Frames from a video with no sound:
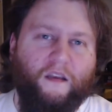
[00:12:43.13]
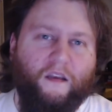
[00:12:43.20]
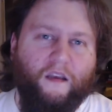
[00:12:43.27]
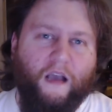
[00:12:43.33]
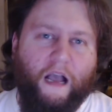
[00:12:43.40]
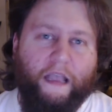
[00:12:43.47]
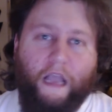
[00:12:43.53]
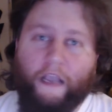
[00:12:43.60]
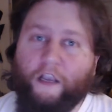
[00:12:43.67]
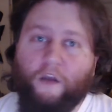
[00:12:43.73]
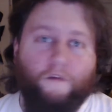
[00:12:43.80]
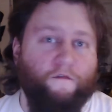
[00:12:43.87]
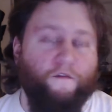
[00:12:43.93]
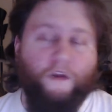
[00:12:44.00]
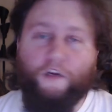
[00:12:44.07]
I
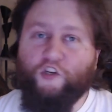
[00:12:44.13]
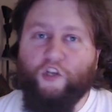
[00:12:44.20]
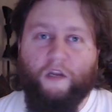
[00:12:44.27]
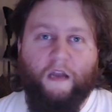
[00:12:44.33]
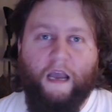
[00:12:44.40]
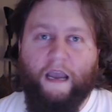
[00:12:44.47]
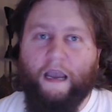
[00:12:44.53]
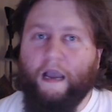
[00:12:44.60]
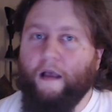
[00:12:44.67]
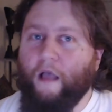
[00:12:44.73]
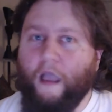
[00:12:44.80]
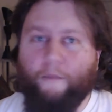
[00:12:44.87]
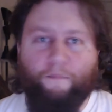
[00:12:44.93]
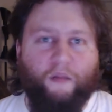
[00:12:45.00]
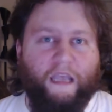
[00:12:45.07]
couldn't finish it.
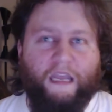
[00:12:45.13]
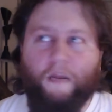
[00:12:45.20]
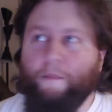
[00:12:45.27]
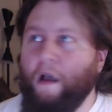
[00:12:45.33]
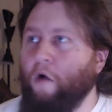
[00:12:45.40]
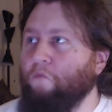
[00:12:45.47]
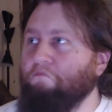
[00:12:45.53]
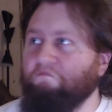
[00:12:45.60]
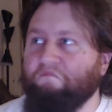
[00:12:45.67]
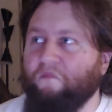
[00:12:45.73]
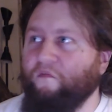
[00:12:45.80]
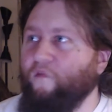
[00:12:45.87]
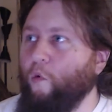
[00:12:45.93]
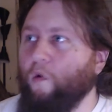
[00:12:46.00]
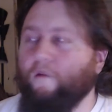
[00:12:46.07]
I played about
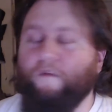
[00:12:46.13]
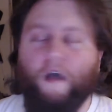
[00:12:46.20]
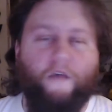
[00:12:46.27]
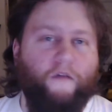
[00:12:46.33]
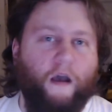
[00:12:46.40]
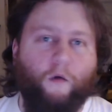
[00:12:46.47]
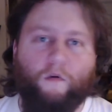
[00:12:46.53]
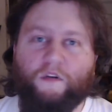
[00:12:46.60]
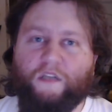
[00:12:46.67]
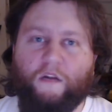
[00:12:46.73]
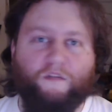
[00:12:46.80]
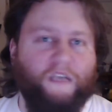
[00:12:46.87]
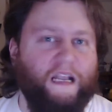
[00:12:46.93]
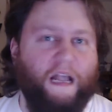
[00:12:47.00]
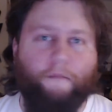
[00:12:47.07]
4 or 5 hours, and I
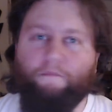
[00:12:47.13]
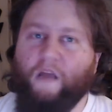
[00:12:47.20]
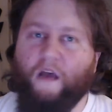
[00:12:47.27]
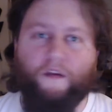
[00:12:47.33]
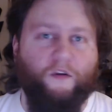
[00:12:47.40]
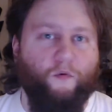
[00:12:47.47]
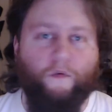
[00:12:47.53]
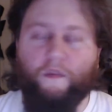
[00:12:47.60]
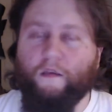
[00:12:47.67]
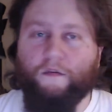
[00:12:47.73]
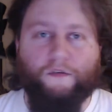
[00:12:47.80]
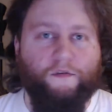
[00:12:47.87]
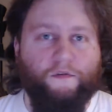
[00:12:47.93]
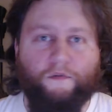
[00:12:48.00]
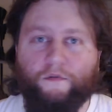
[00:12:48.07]
was like, I'm not doing
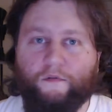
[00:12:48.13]
this.